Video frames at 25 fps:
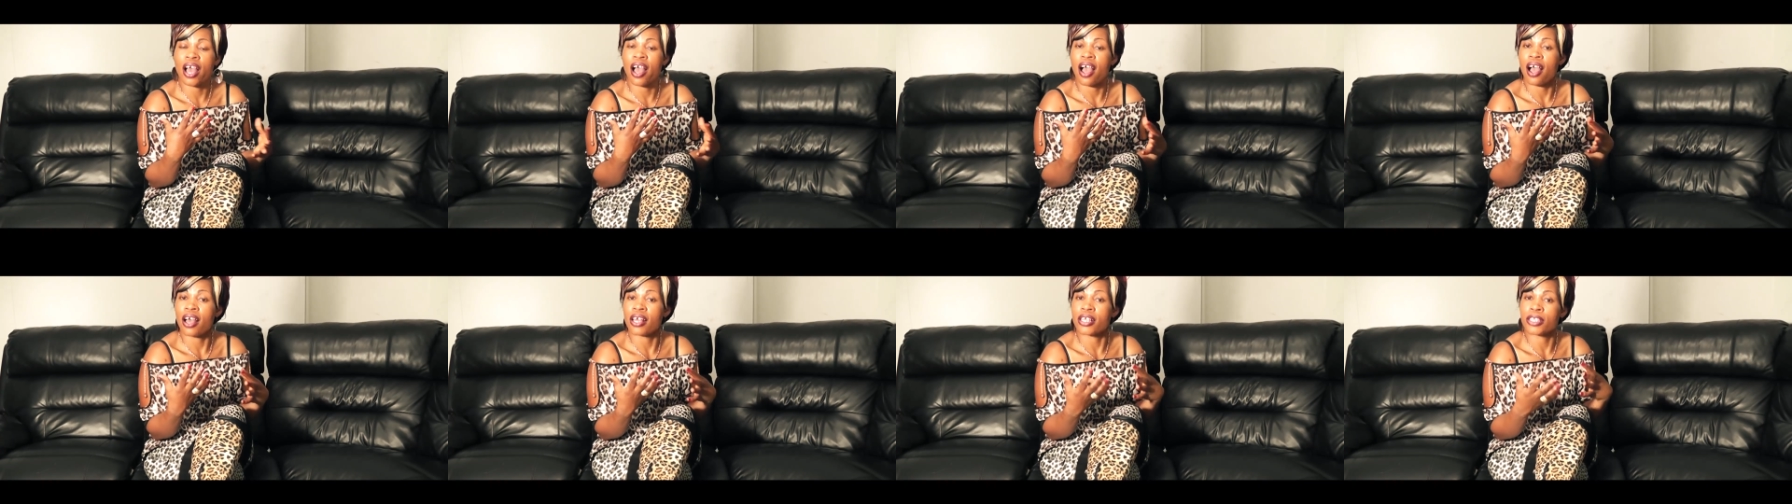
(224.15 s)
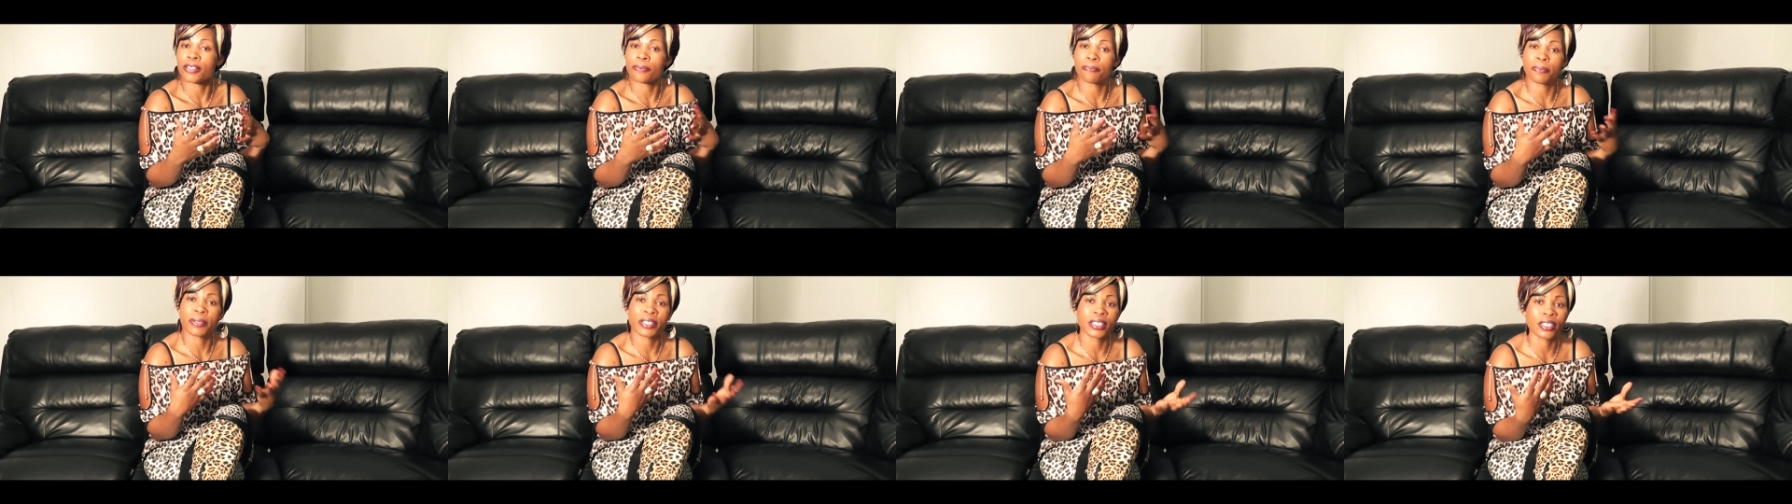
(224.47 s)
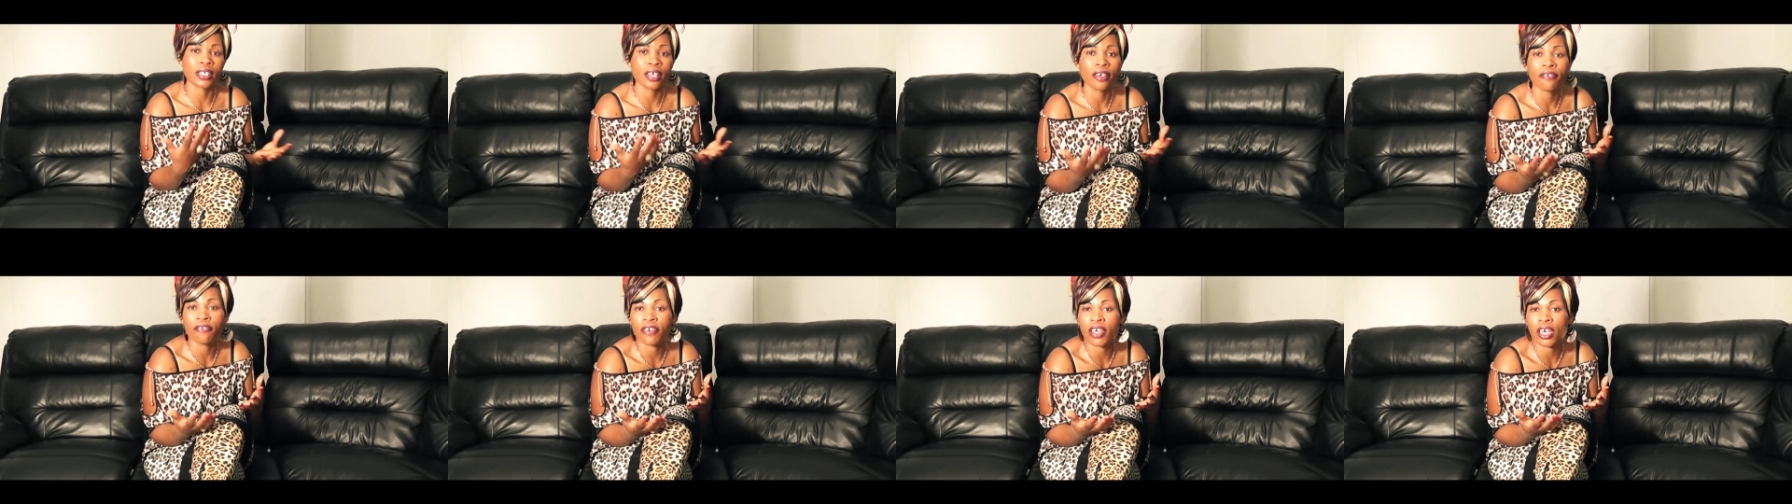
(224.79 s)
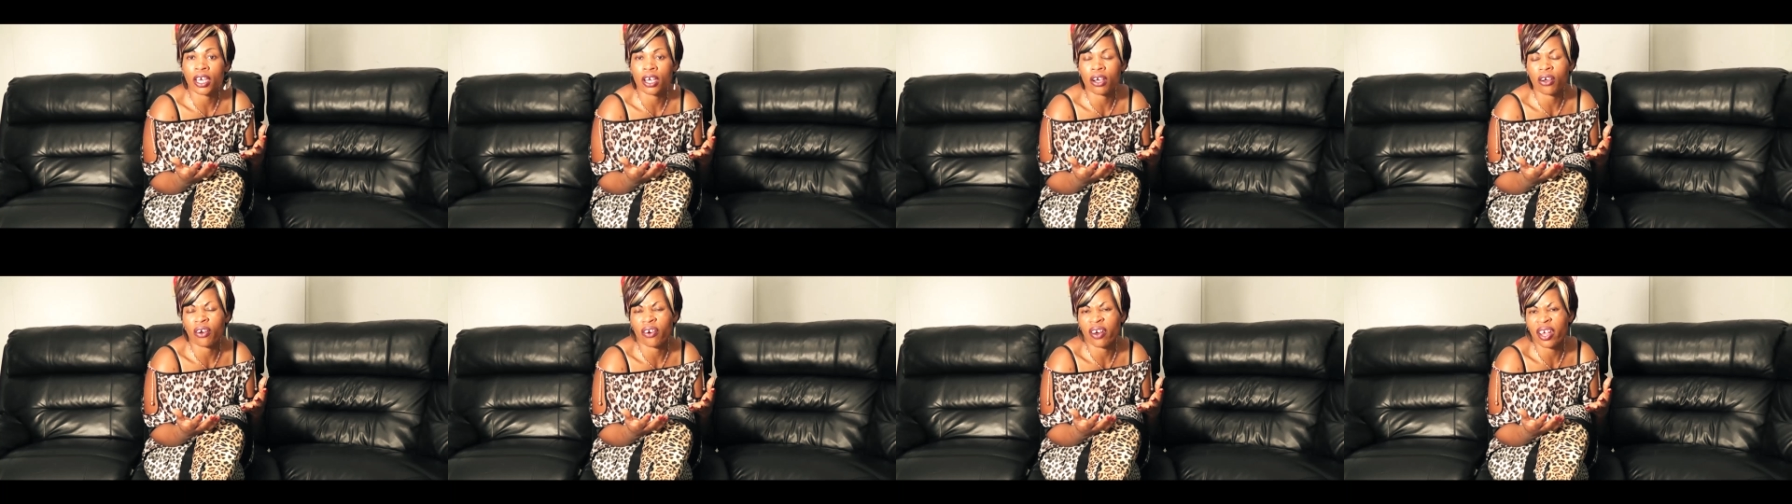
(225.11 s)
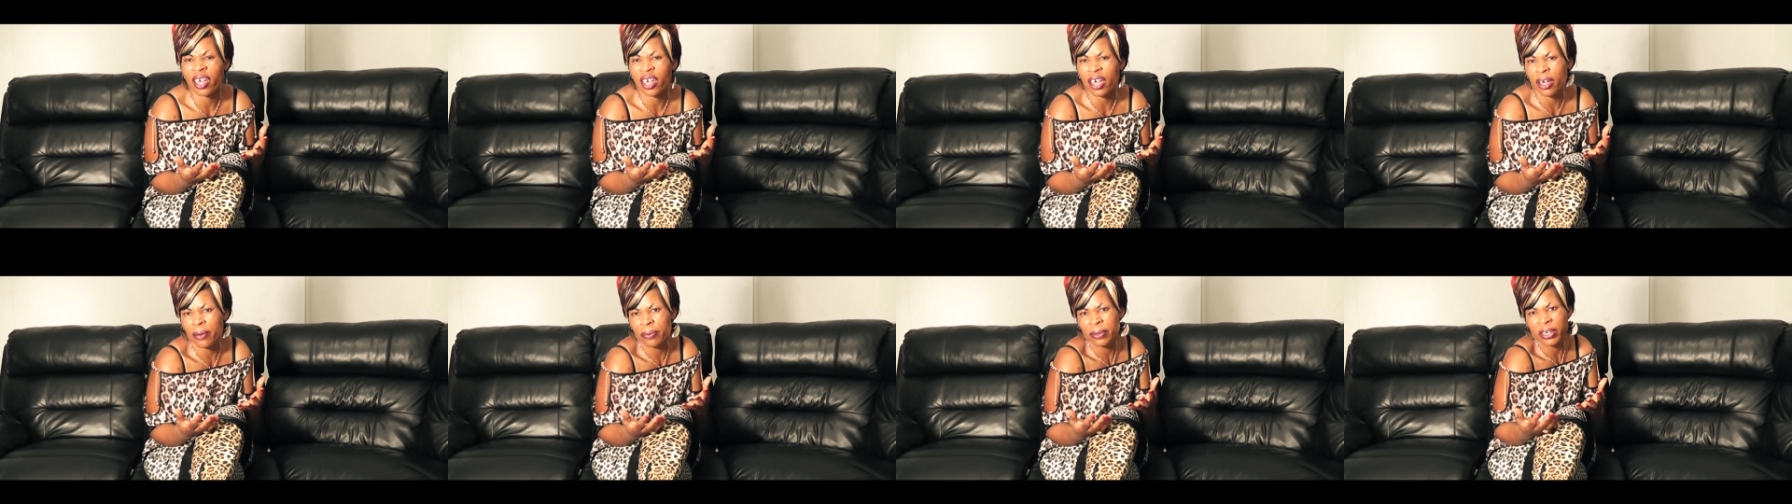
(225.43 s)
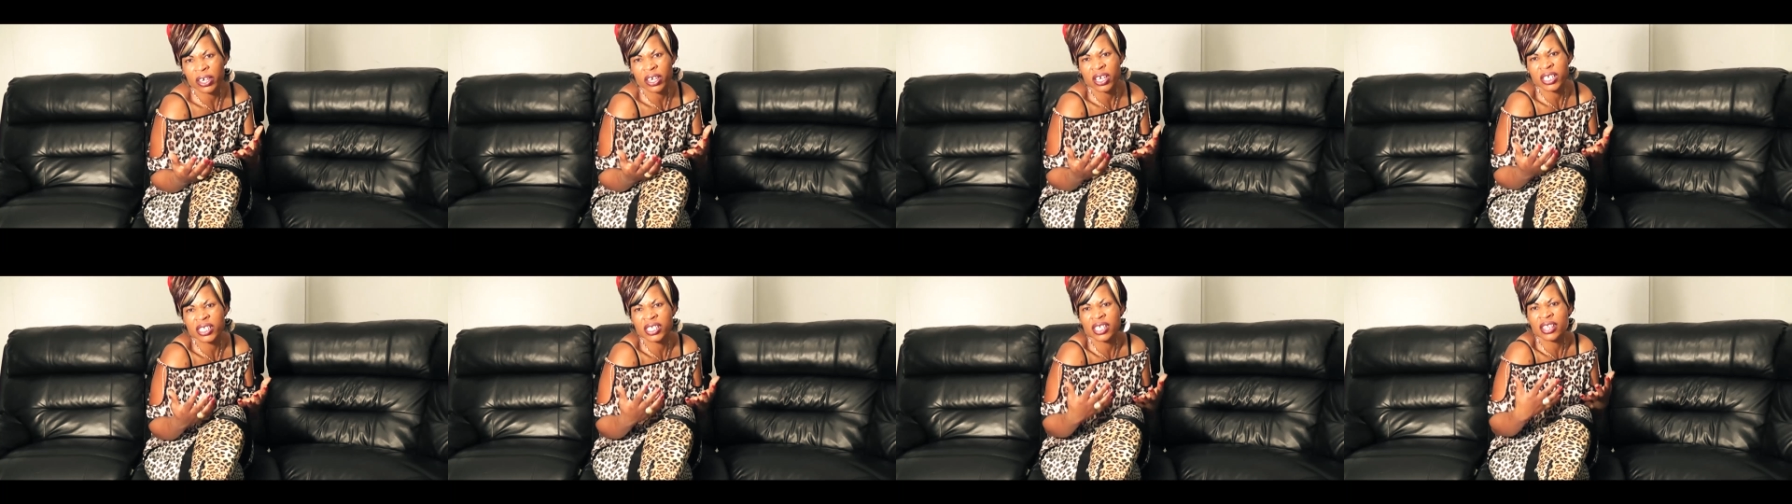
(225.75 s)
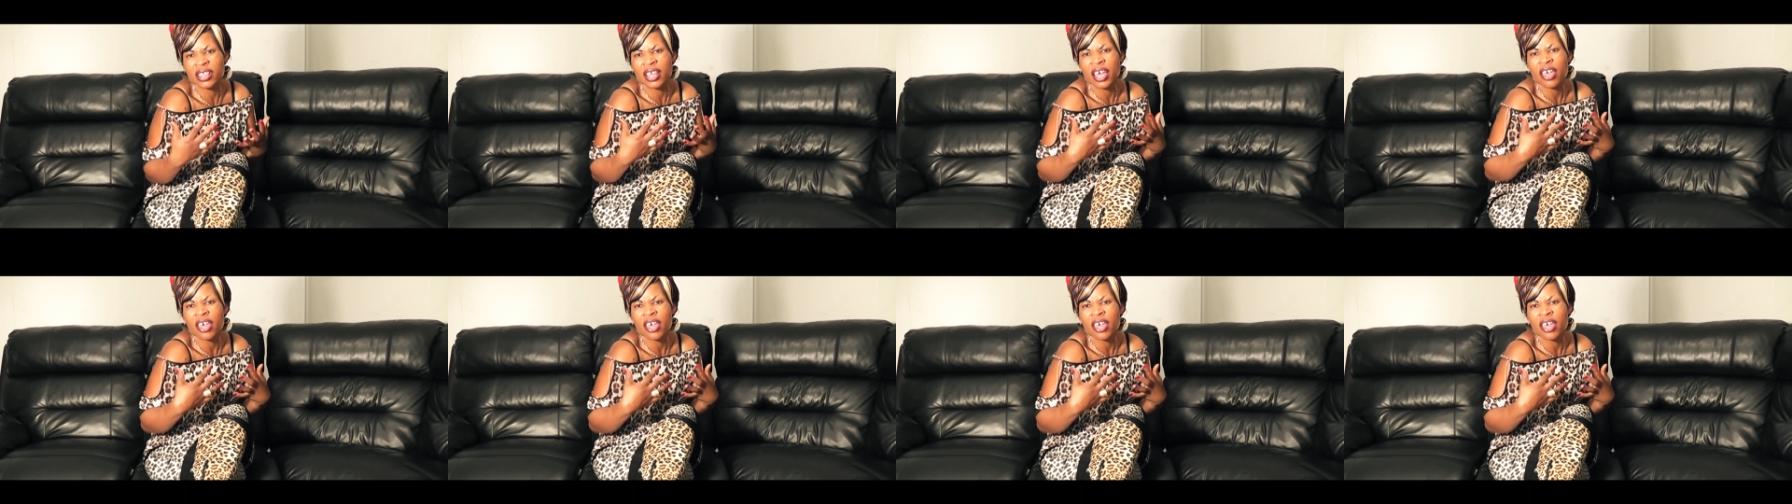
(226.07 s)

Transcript: a specific career because